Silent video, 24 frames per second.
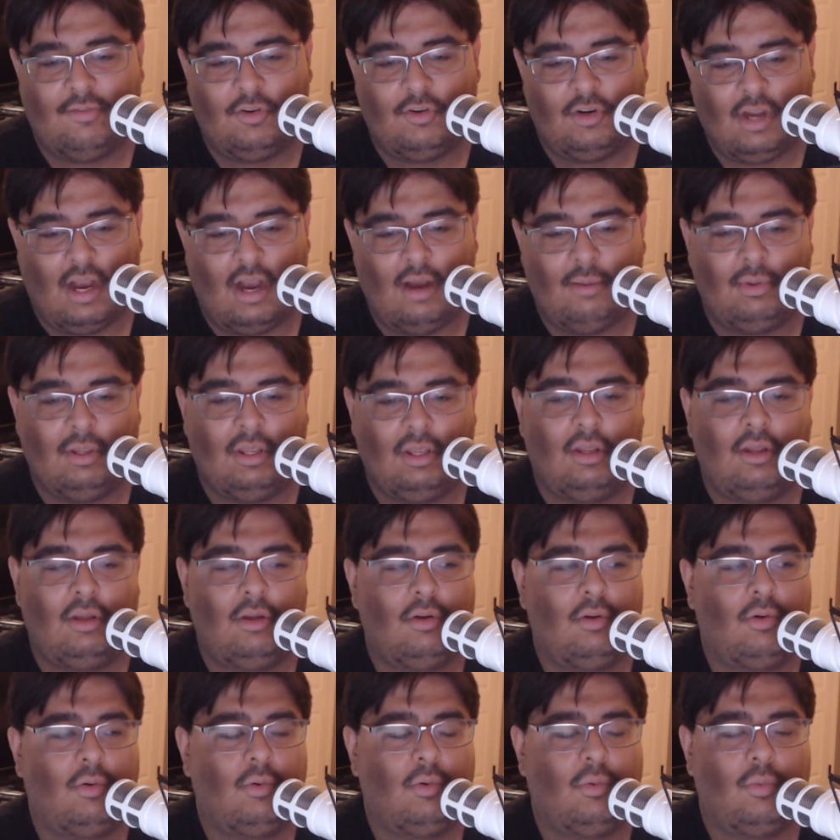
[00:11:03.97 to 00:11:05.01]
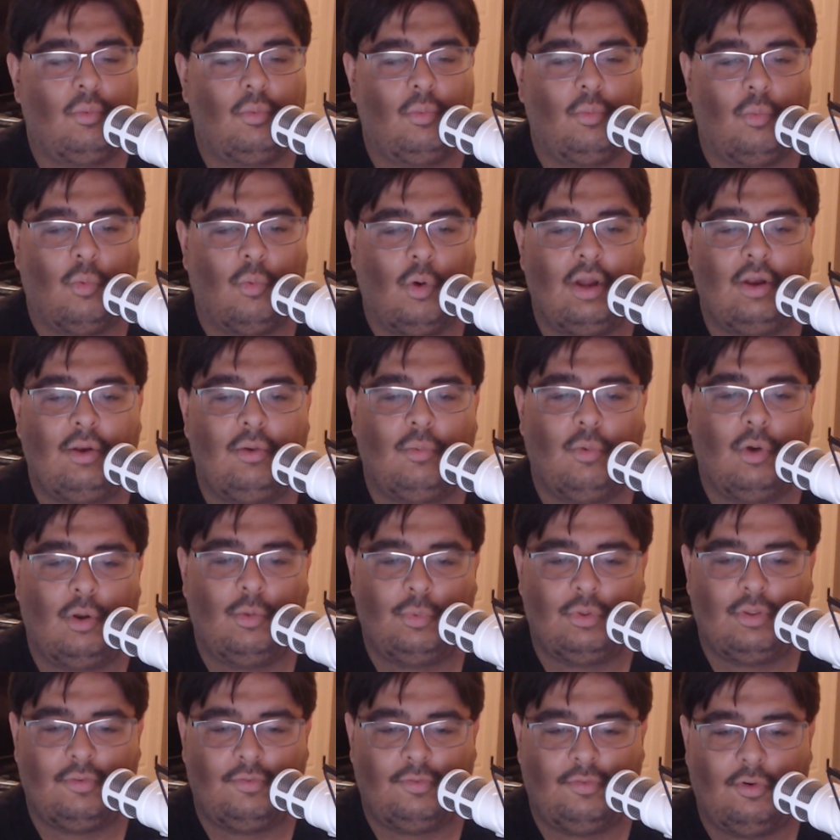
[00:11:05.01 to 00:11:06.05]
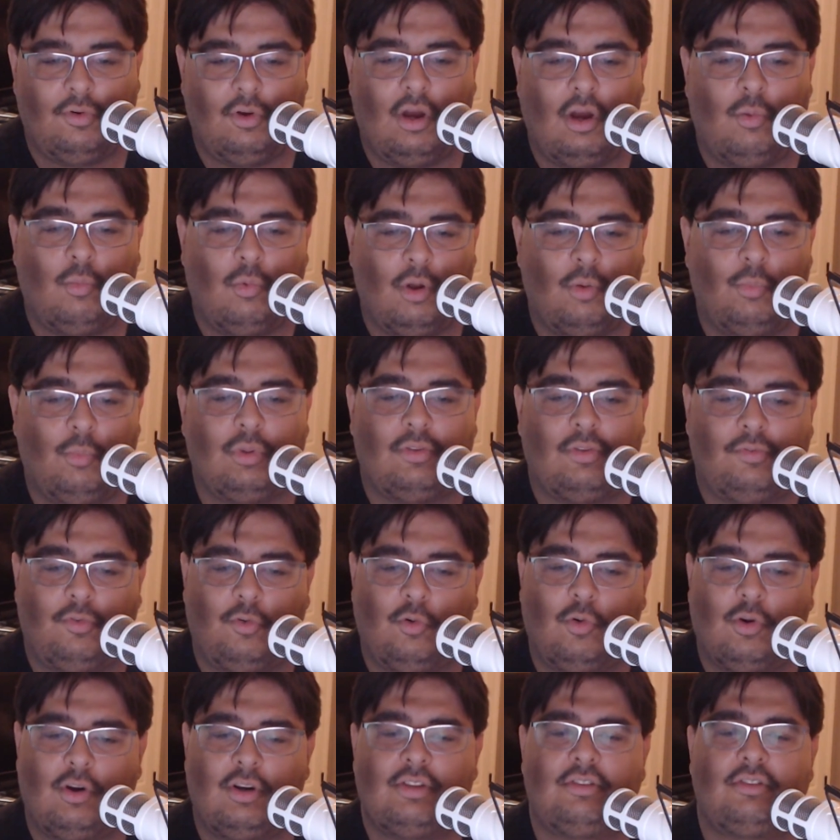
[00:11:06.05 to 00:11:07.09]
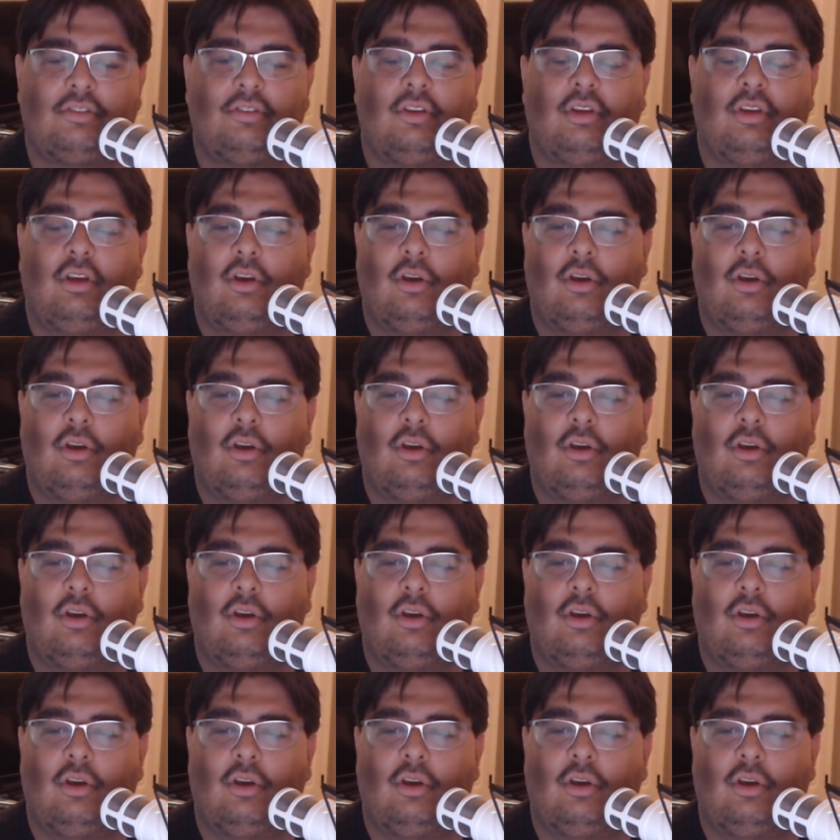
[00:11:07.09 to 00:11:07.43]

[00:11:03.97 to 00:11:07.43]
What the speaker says: Gabi, one with the Force,